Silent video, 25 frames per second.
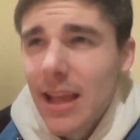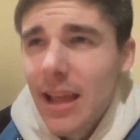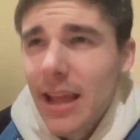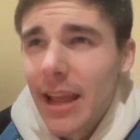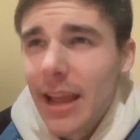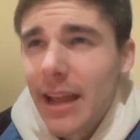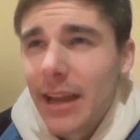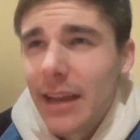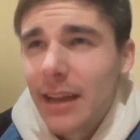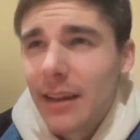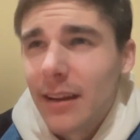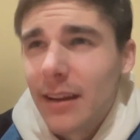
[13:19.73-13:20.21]

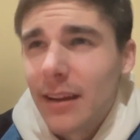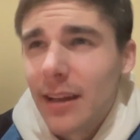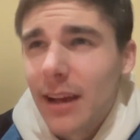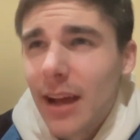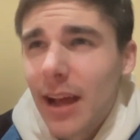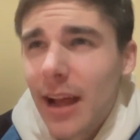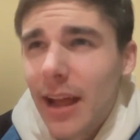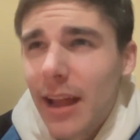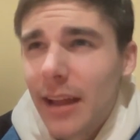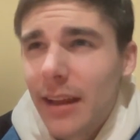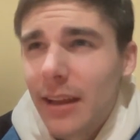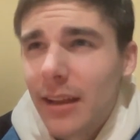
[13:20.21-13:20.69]
And
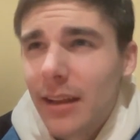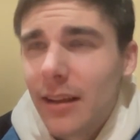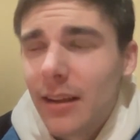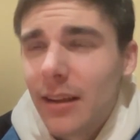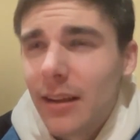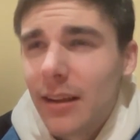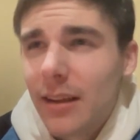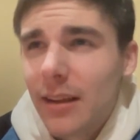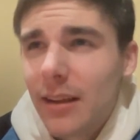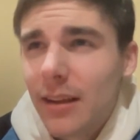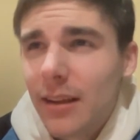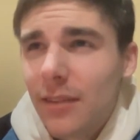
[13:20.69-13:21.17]
I
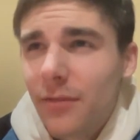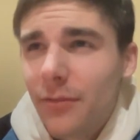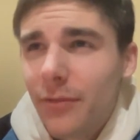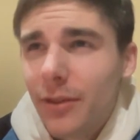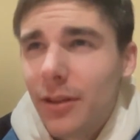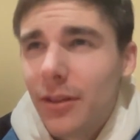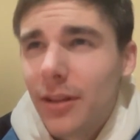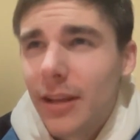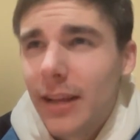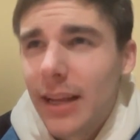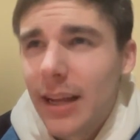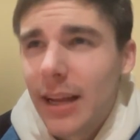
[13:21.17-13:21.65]

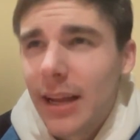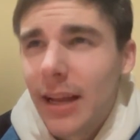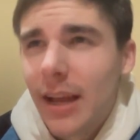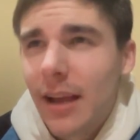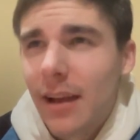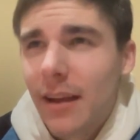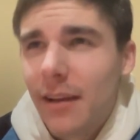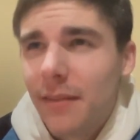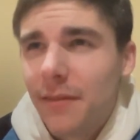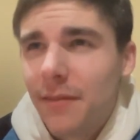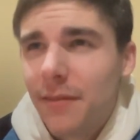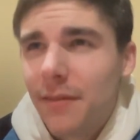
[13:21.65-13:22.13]
feel like
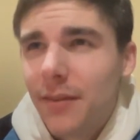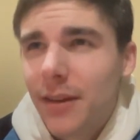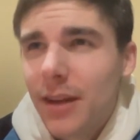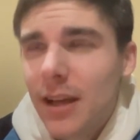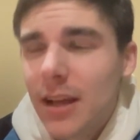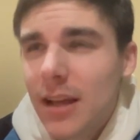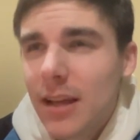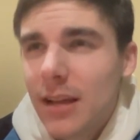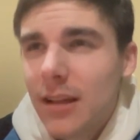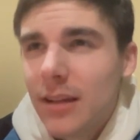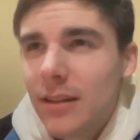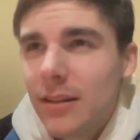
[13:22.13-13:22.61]
I've
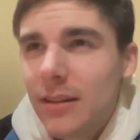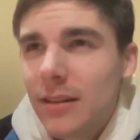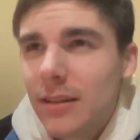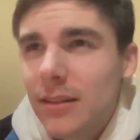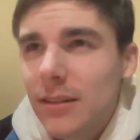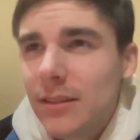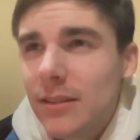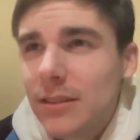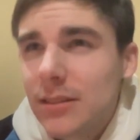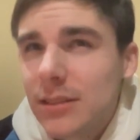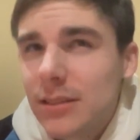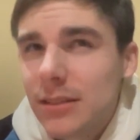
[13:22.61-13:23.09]

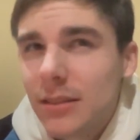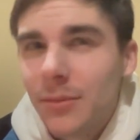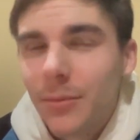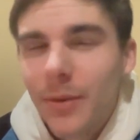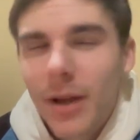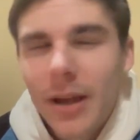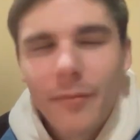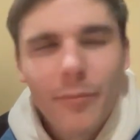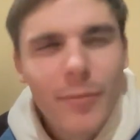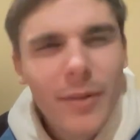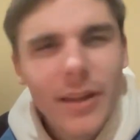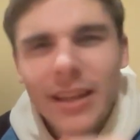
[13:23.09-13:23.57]

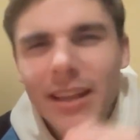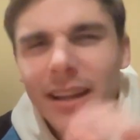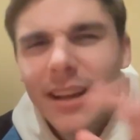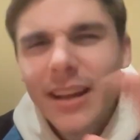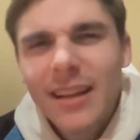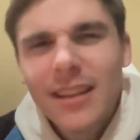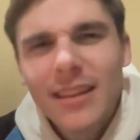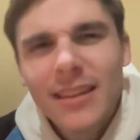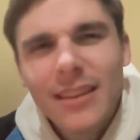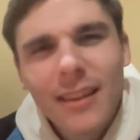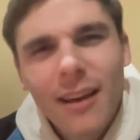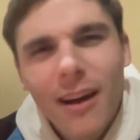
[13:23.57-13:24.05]
been getting
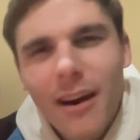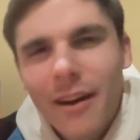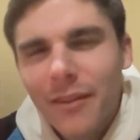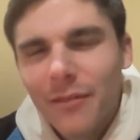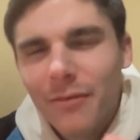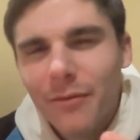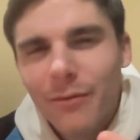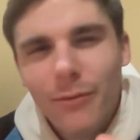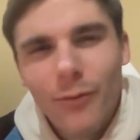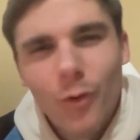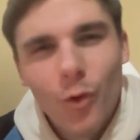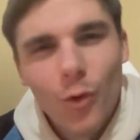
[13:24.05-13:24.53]
a lot
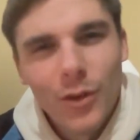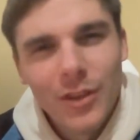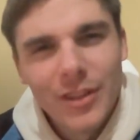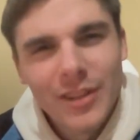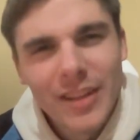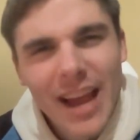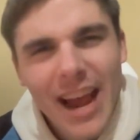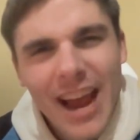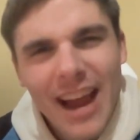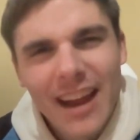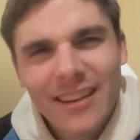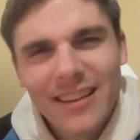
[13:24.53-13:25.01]
of voice
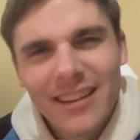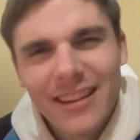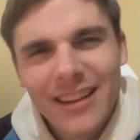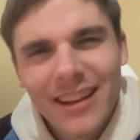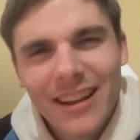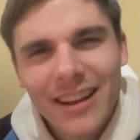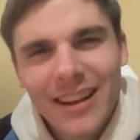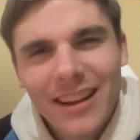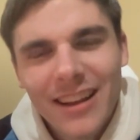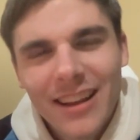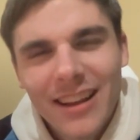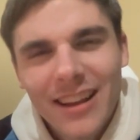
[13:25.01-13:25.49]

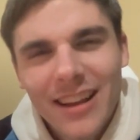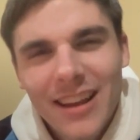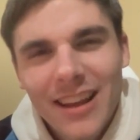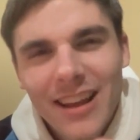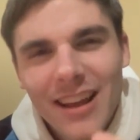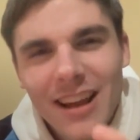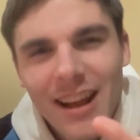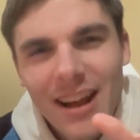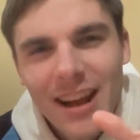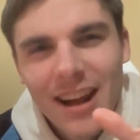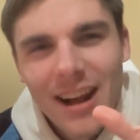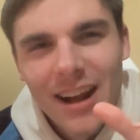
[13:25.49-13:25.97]
acting
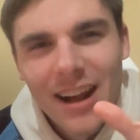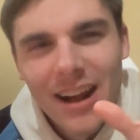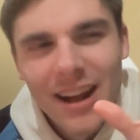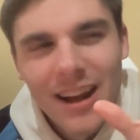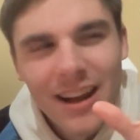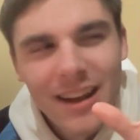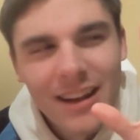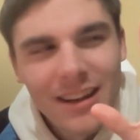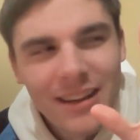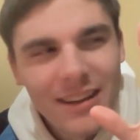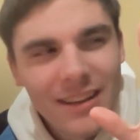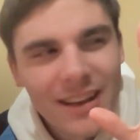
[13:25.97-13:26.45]

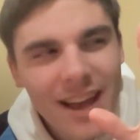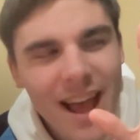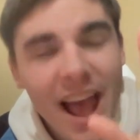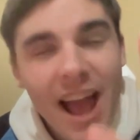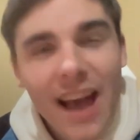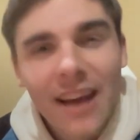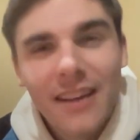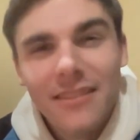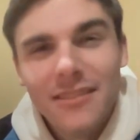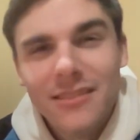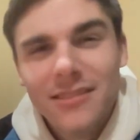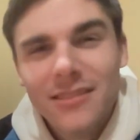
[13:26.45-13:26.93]

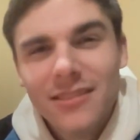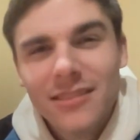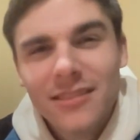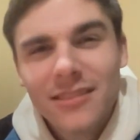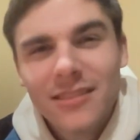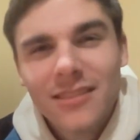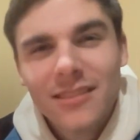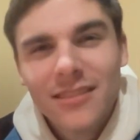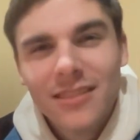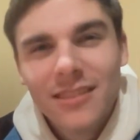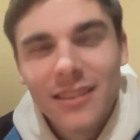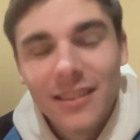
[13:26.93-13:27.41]
ads
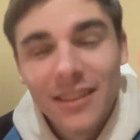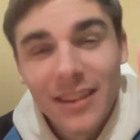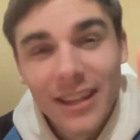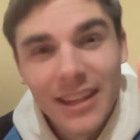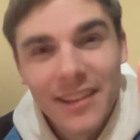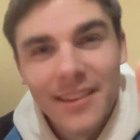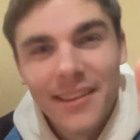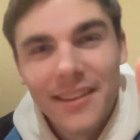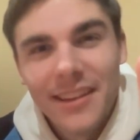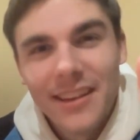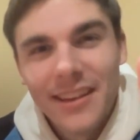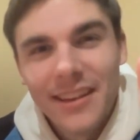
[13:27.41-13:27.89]

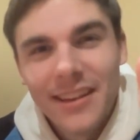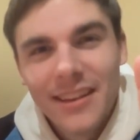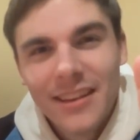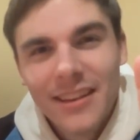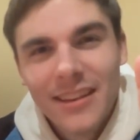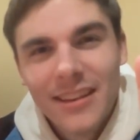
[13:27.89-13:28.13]
lately.